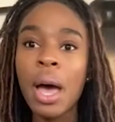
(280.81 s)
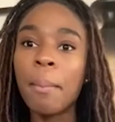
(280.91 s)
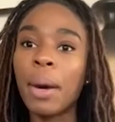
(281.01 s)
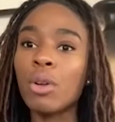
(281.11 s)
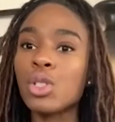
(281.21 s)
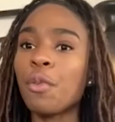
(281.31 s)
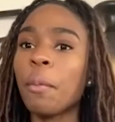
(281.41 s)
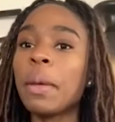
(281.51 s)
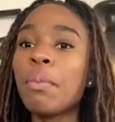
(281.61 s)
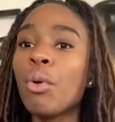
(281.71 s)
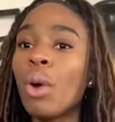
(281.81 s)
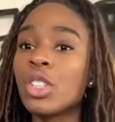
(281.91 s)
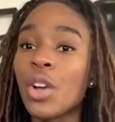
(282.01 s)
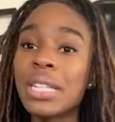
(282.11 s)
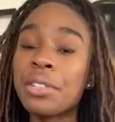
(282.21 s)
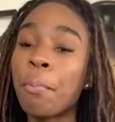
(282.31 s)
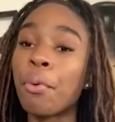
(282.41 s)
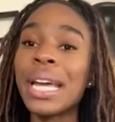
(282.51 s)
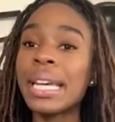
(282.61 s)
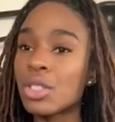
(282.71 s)
But also for people who are trying to
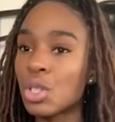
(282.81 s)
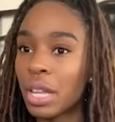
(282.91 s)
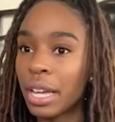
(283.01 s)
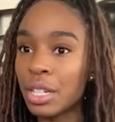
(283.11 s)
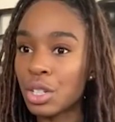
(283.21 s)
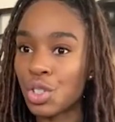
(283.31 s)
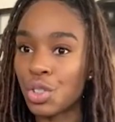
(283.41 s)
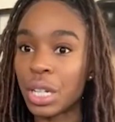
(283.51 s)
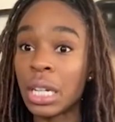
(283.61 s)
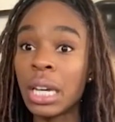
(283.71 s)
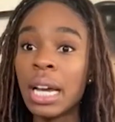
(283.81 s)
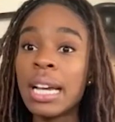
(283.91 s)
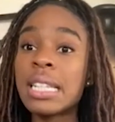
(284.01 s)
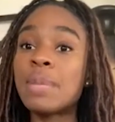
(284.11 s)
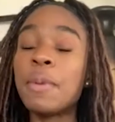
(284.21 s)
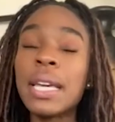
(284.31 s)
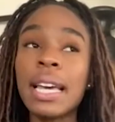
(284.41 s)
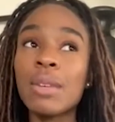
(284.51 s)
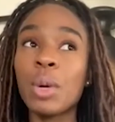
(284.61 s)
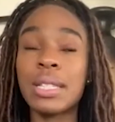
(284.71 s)
break into the industry,
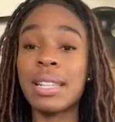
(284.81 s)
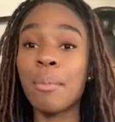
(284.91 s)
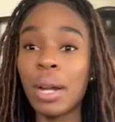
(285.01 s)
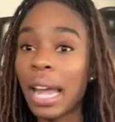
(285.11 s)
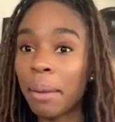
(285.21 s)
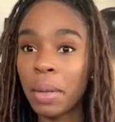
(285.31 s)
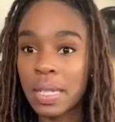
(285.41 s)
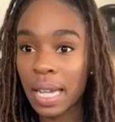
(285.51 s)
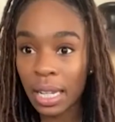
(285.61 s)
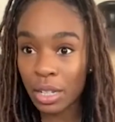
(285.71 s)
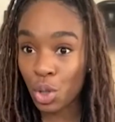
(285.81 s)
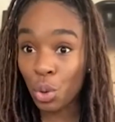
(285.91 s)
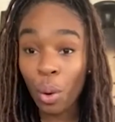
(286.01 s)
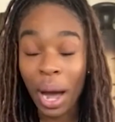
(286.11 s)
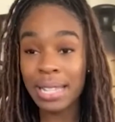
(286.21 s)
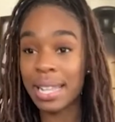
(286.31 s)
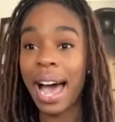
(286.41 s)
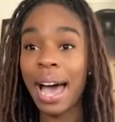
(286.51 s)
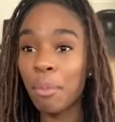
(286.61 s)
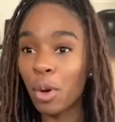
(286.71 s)
speaking with someone like Marcellus, who has
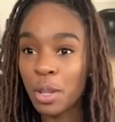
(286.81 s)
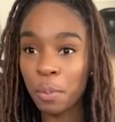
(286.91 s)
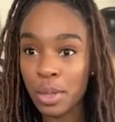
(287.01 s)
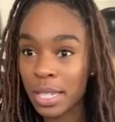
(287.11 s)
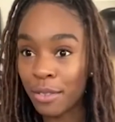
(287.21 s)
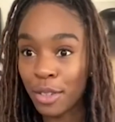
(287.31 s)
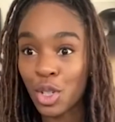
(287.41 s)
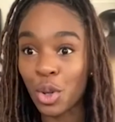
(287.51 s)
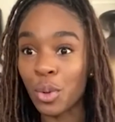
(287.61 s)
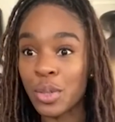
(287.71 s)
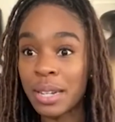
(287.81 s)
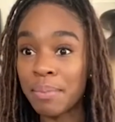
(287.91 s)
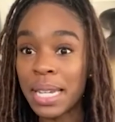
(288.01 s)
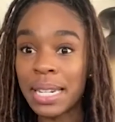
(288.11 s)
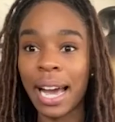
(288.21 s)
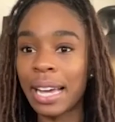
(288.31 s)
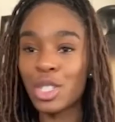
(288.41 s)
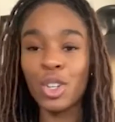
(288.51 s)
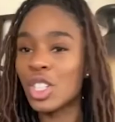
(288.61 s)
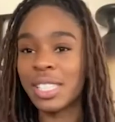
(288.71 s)
had multiple TV shows and media. Yeah. He's
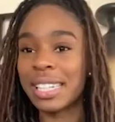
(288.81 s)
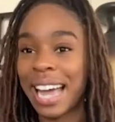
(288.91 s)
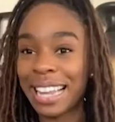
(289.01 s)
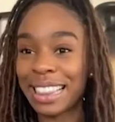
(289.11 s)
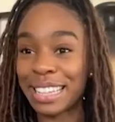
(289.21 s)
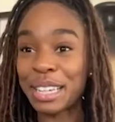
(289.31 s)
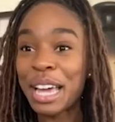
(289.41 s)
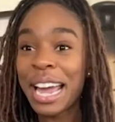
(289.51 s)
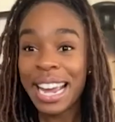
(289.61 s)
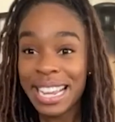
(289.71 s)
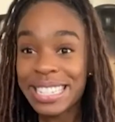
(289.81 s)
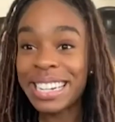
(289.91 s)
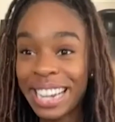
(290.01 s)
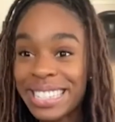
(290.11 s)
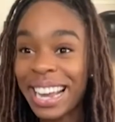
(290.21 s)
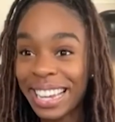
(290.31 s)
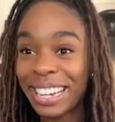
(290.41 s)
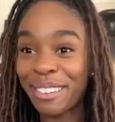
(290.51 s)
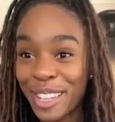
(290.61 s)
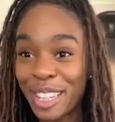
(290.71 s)
not just an athlete. He's an
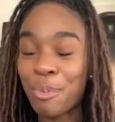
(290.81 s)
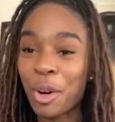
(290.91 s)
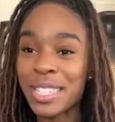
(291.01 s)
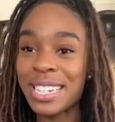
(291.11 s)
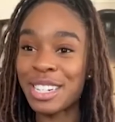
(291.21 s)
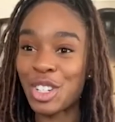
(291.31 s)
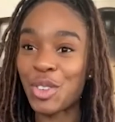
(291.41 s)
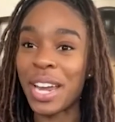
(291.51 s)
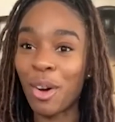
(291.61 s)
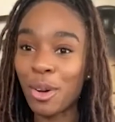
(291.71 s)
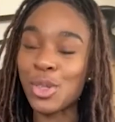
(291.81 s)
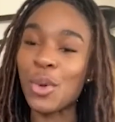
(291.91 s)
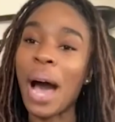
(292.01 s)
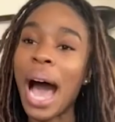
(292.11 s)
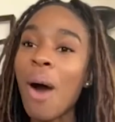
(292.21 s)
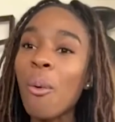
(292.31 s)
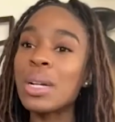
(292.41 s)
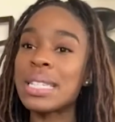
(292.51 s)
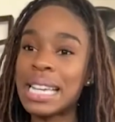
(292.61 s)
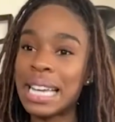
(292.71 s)
executive in the sports industry. And also, how
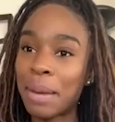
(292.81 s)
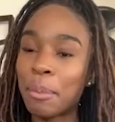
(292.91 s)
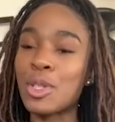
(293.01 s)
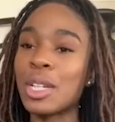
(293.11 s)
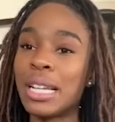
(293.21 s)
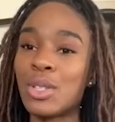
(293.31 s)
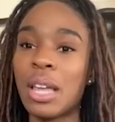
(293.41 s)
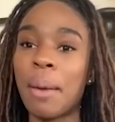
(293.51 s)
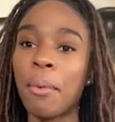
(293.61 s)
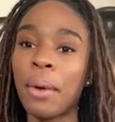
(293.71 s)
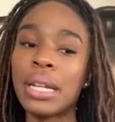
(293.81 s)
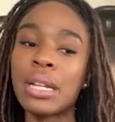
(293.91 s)
was he able to get to that point?